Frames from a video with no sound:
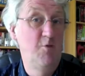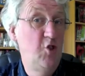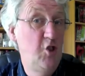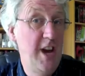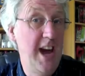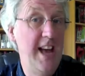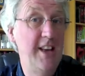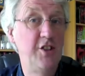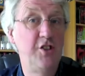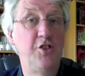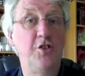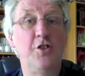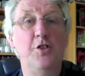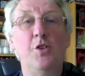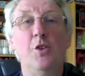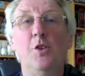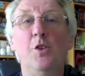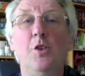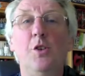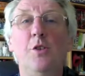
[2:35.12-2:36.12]
chess
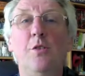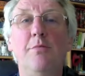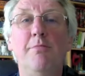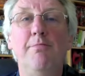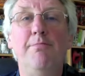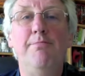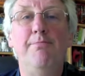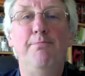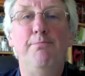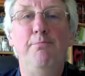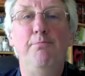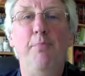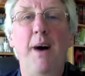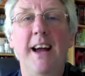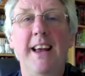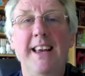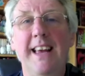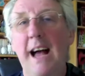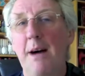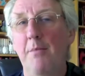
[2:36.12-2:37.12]
or
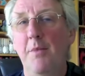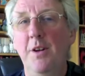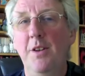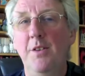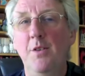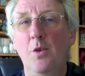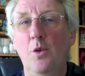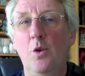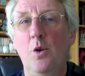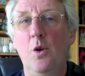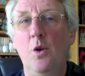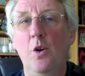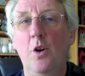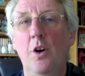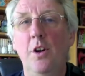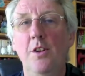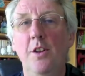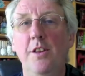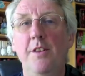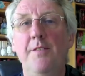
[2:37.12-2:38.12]
backgammon or
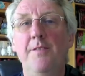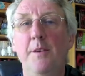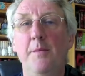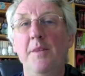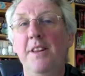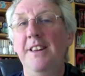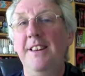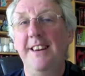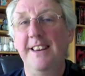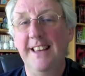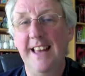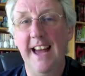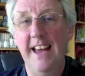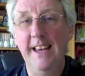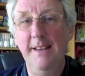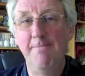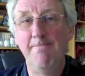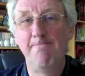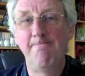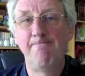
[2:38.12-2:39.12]
another familiar
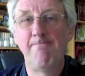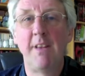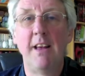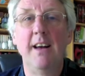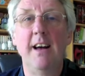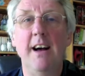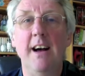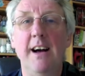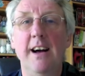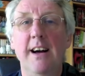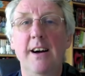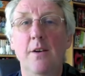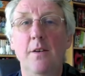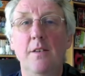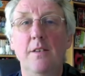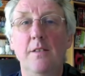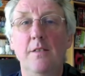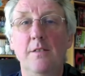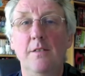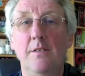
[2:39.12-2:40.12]
game
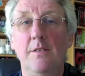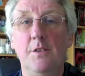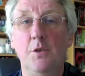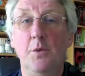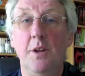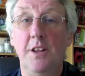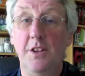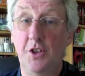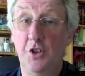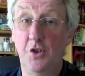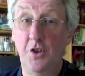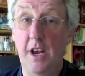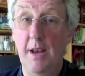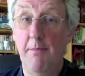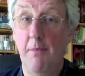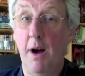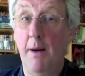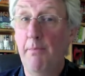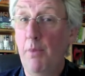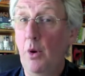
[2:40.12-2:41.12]
to illustrate
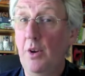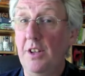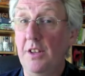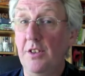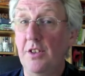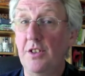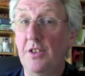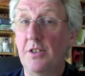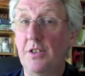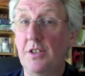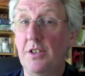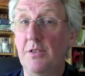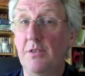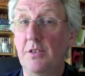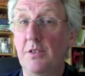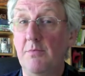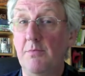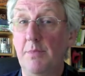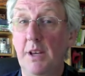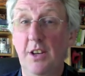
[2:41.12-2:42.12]
my point,
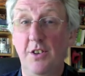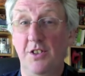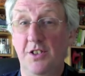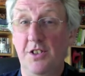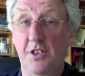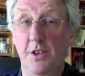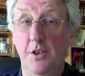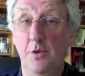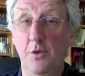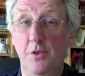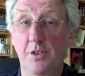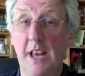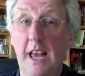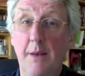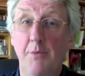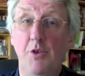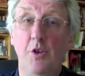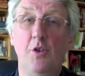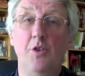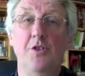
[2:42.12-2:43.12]
because those
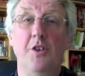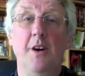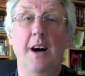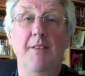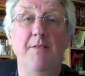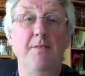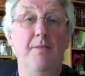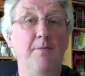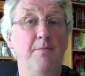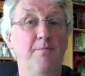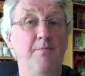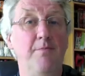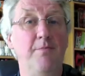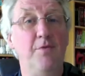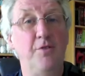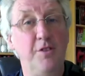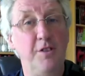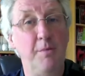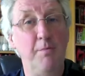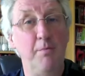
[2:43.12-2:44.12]
games also have
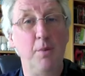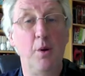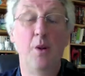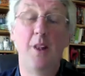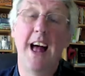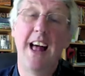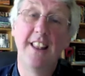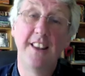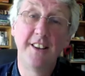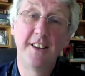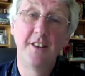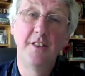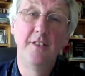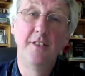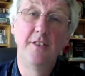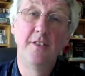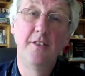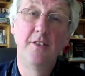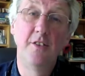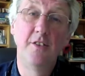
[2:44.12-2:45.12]
simple,
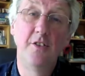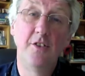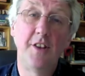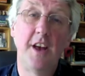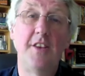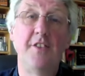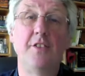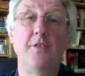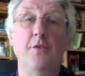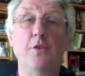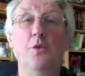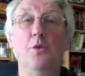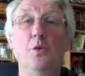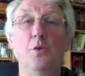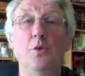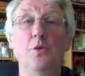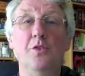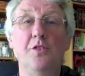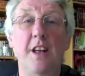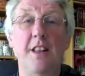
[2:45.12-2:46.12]
elegant sets of
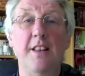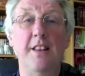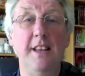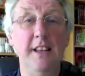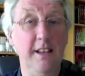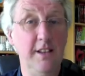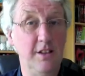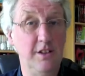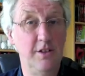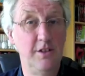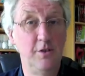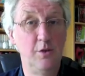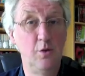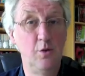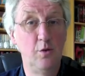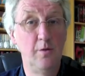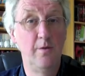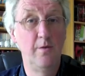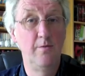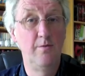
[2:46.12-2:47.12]
rules and lead
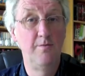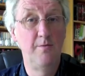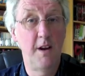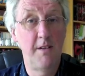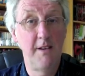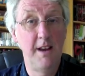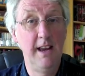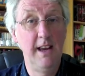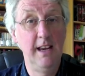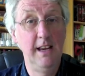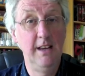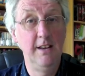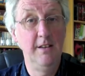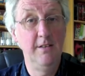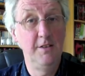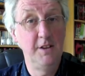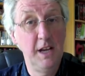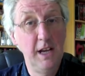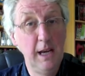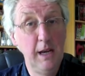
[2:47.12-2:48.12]
to very
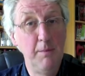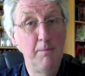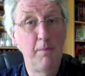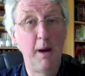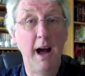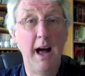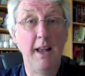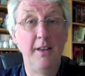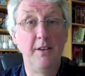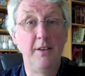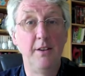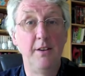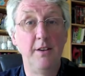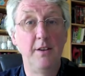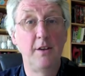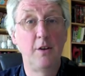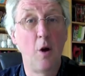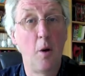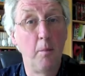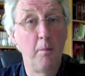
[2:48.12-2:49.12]
deep
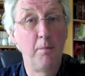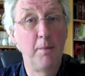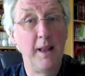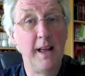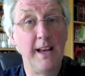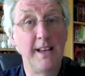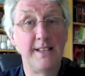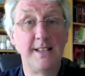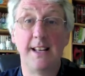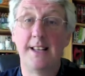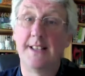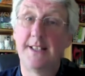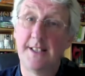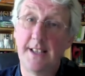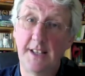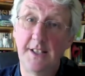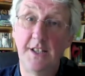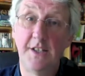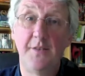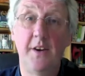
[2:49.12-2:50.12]
and complex and
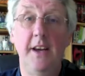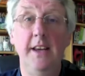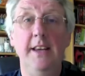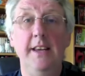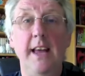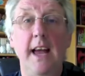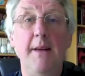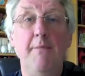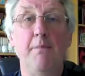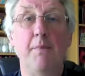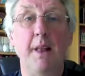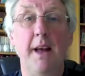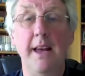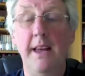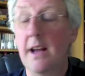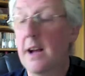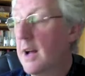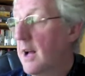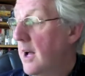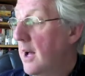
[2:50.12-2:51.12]
satisfying
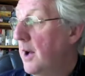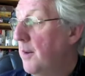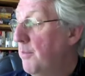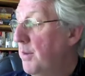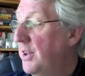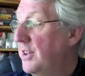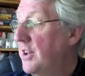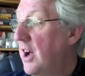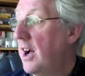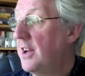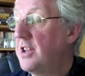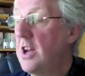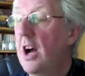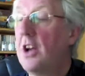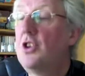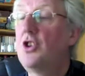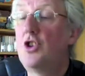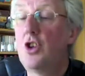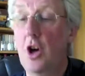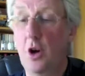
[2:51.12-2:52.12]
gameplay. But I
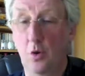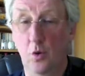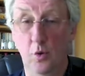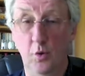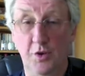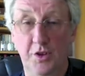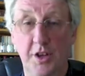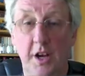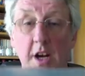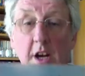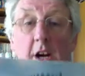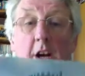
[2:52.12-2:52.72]
chose